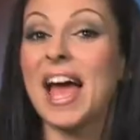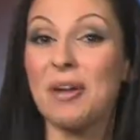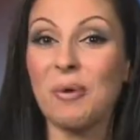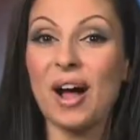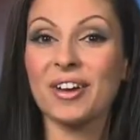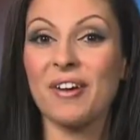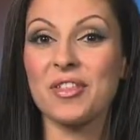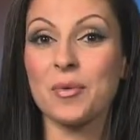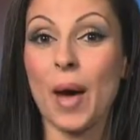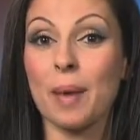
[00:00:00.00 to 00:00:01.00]
And while you're
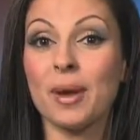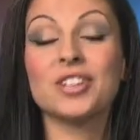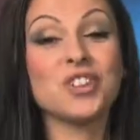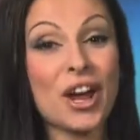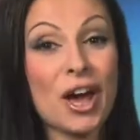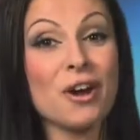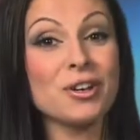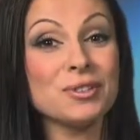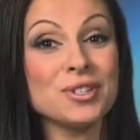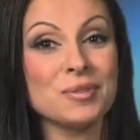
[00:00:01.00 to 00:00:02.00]
on the web, check out our
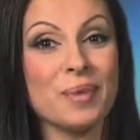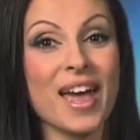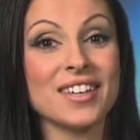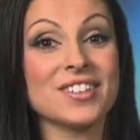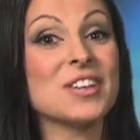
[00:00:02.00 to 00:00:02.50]
YouTube page